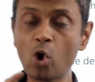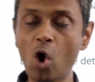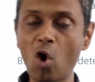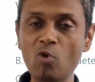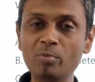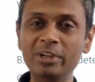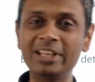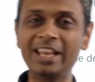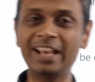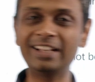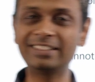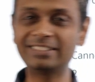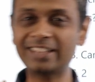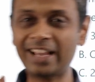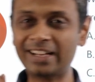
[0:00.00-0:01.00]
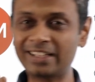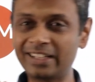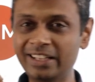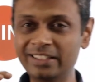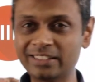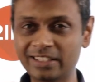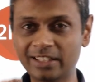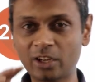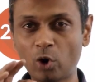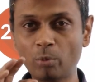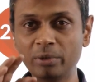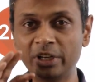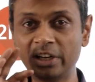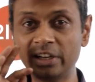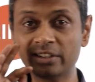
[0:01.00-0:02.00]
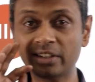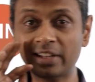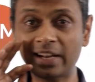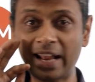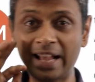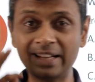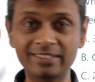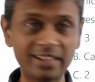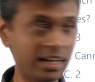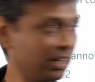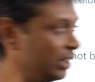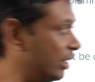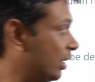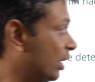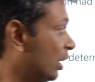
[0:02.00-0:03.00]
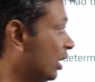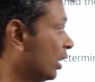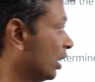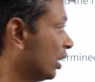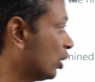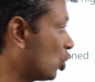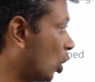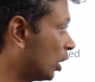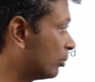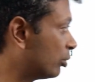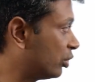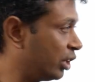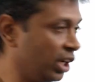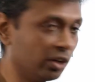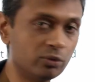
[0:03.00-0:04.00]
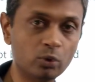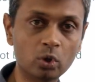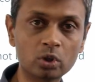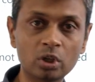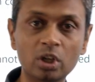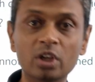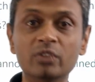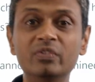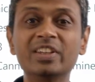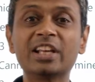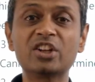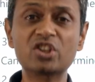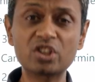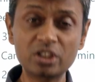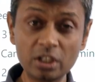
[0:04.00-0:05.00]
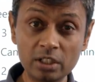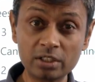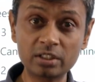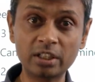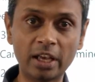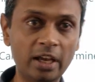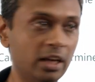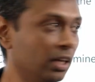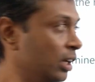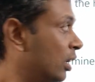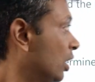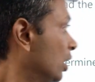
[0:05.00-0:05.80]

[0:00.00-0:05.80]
know how many exact trees are there, how many trees are there exactly in columns 3 and 4, we can still say